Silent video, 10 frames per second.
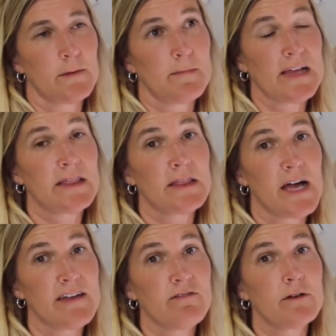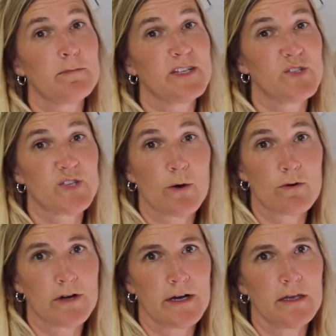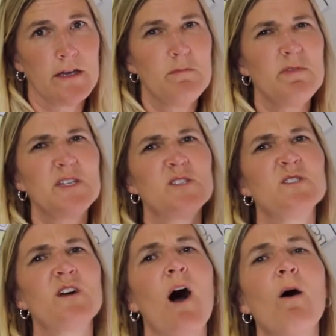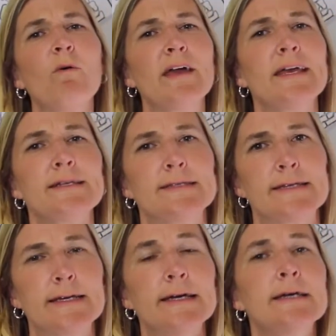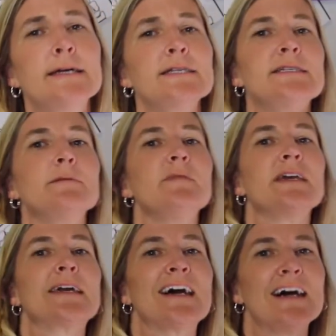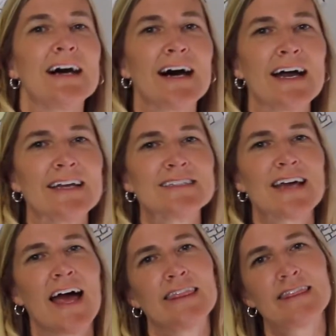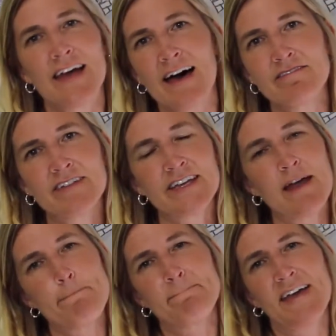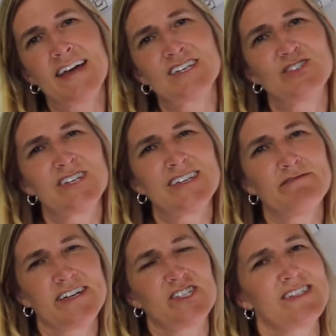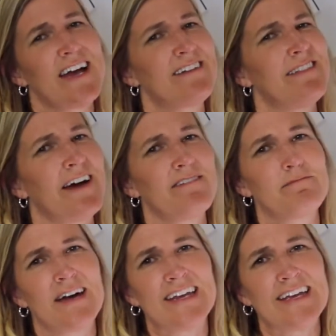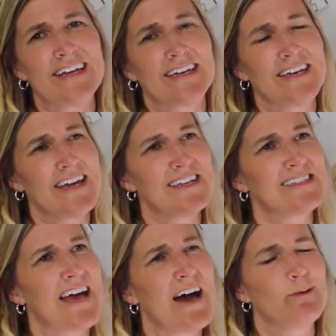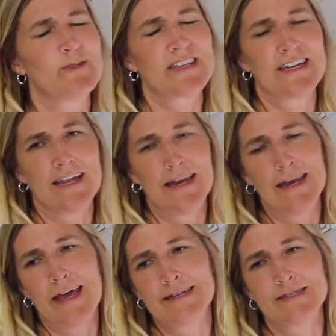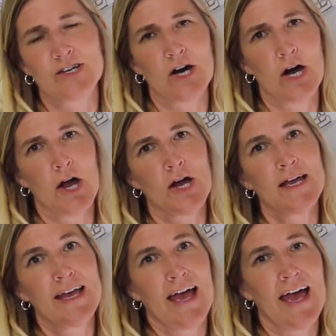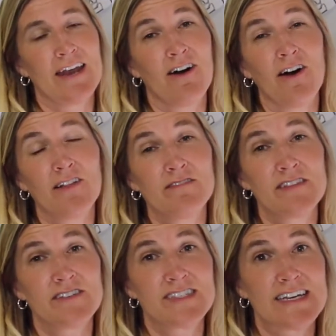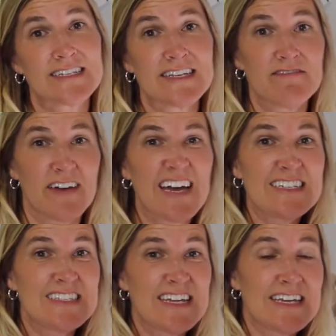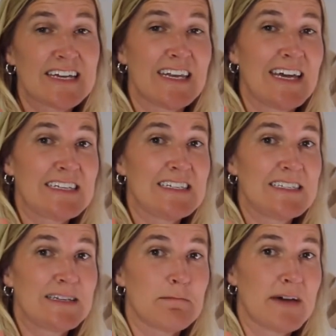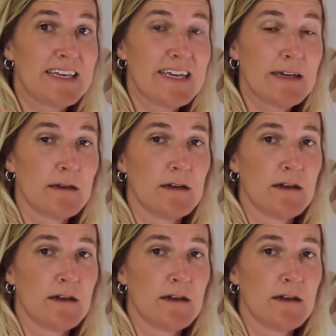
my life would be so good. It'd be so easy to be kind and loving and patient if I just had a lot of money and a nice house and a nice car and all of those things. If I stay connected to money,